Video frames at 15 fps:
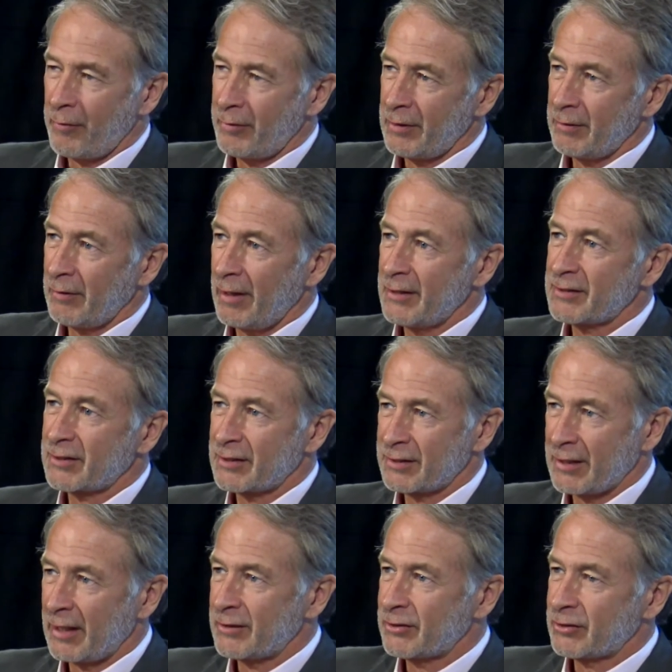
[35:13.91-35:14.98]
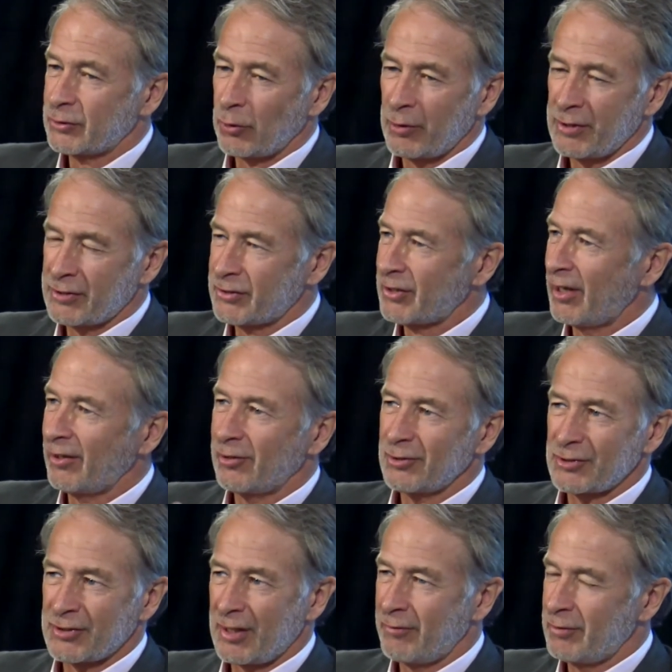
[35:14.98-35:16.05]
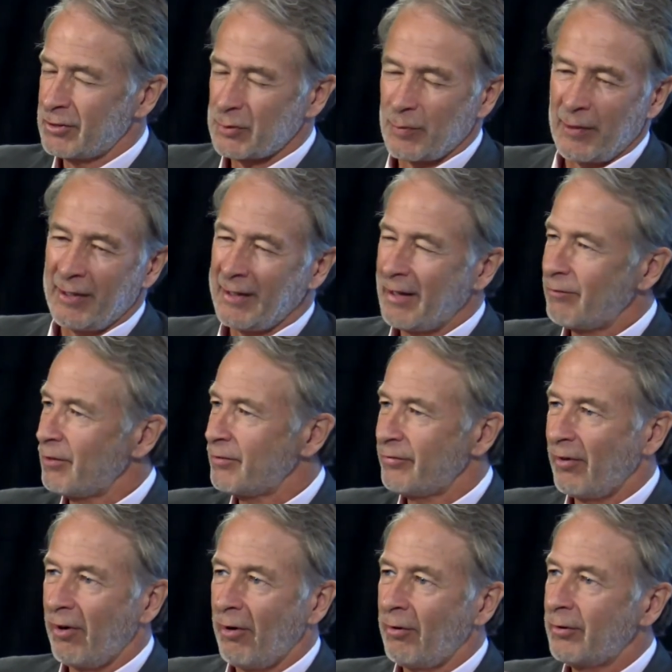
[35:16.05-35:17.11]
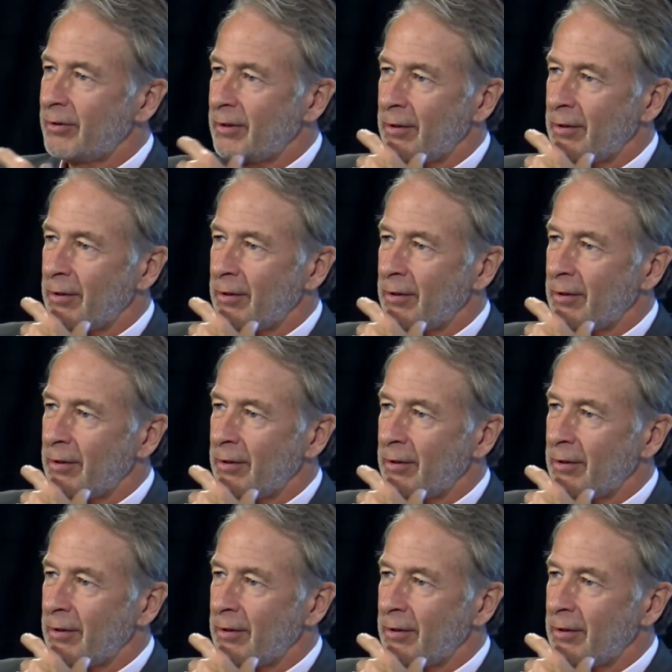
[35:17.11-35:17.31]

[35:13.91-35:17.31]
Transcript: poverty rates because that story cycles every spring, every fall.